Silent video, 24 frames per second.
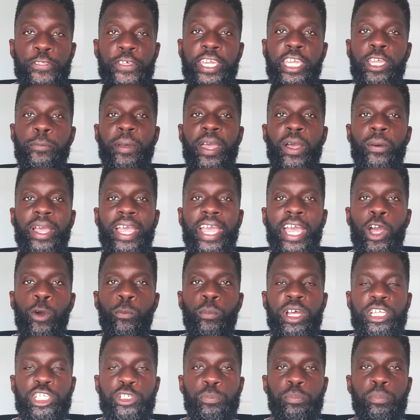Think about how
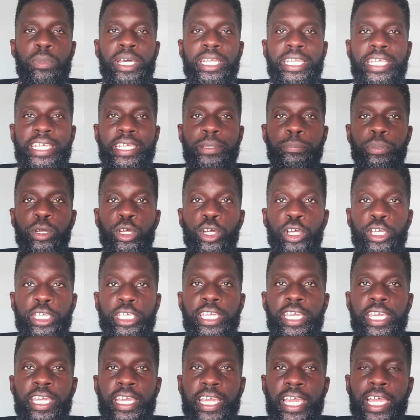much money per
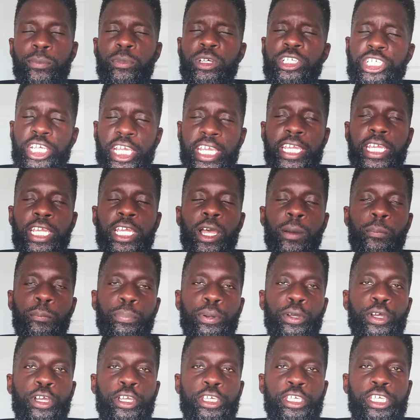year, how much income
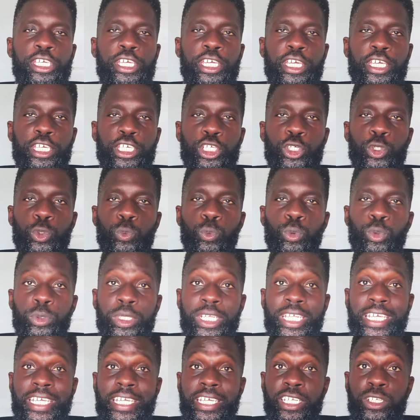per year you will
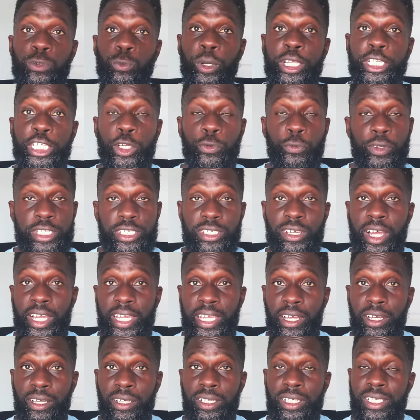need when you
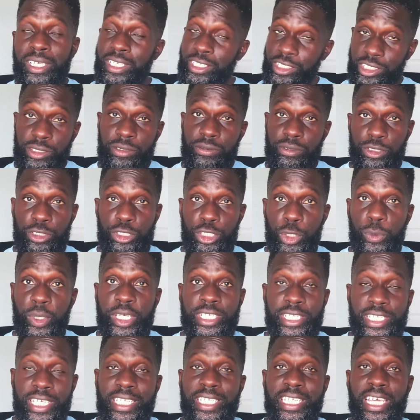retire. Do
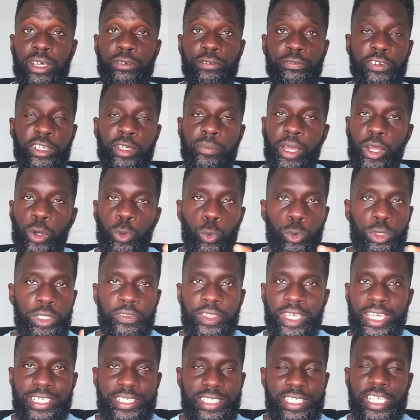it. Sit down. Think about all
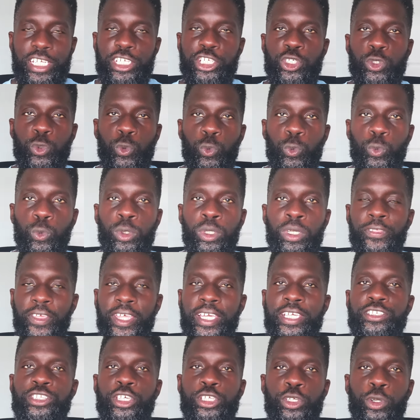of the essential
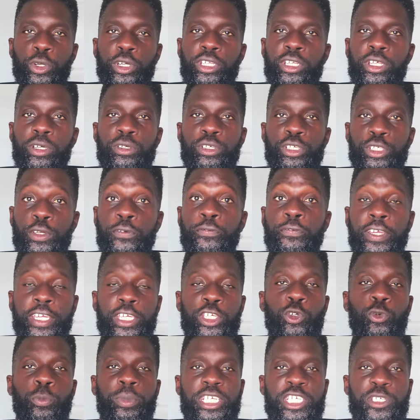things that you're gonna, you
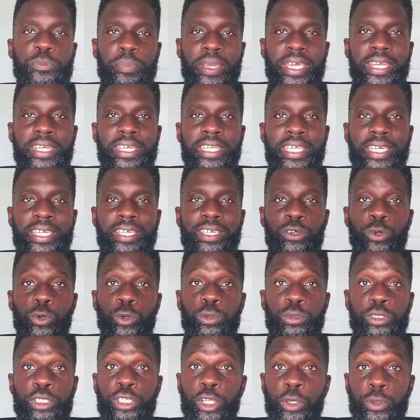think you'll be spending
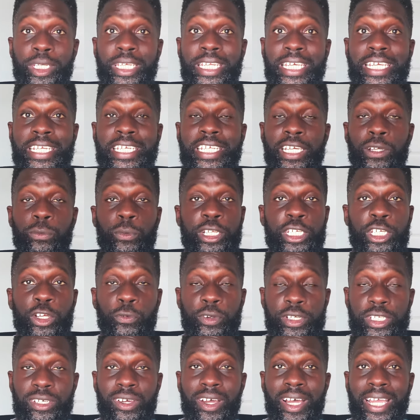or you know needing when you're
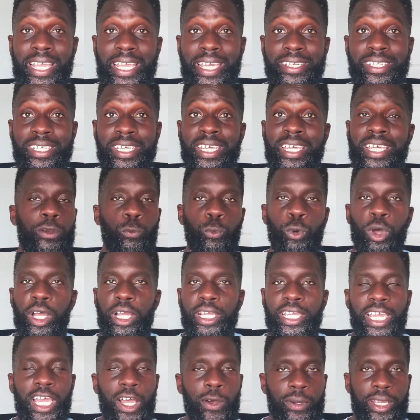retired, and
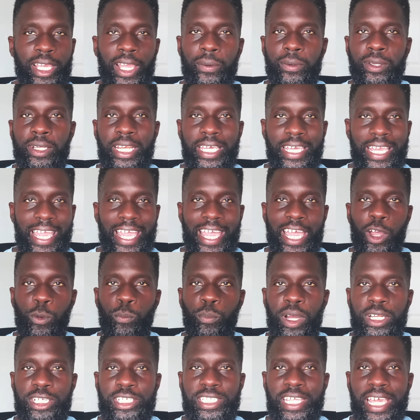work out, calculate how
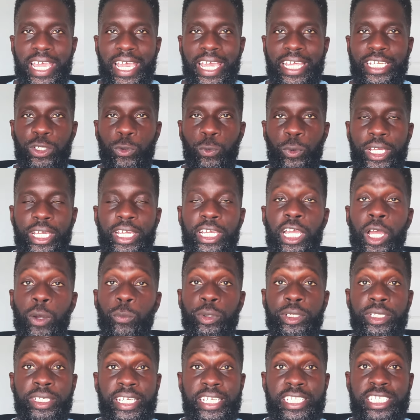much that annual
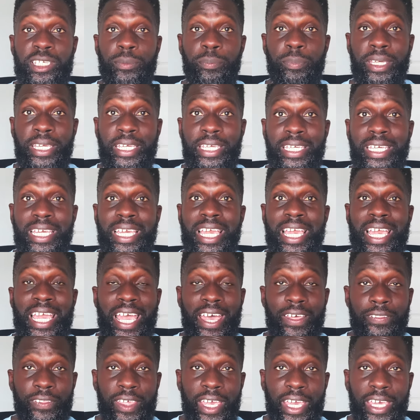income would need to be, and